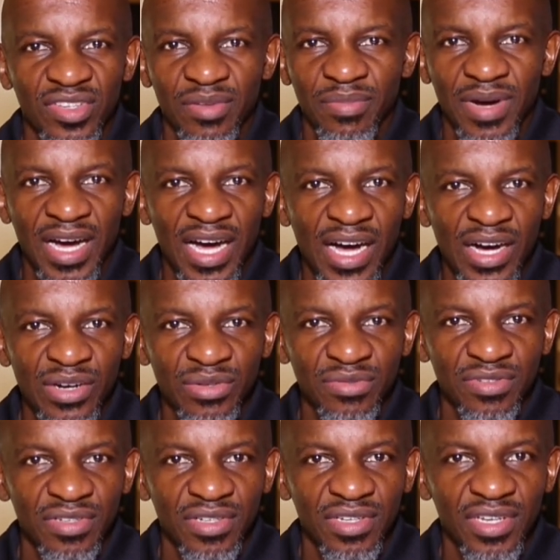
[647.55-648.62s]

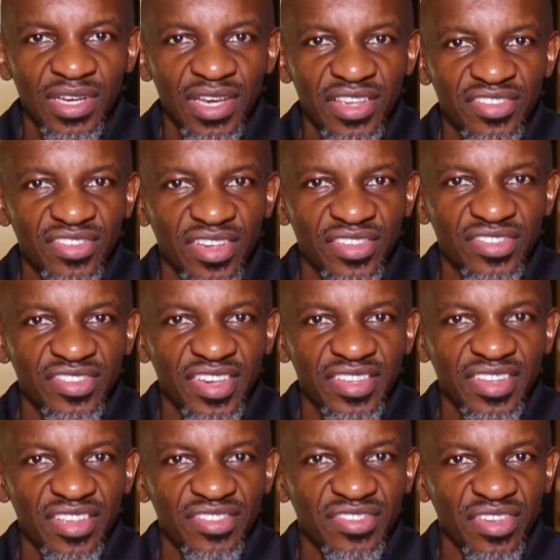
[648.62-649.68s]
about
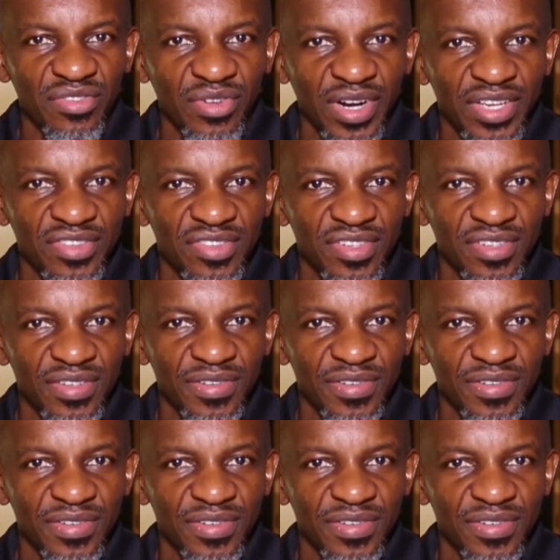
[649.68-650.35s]
sunset and sunrise?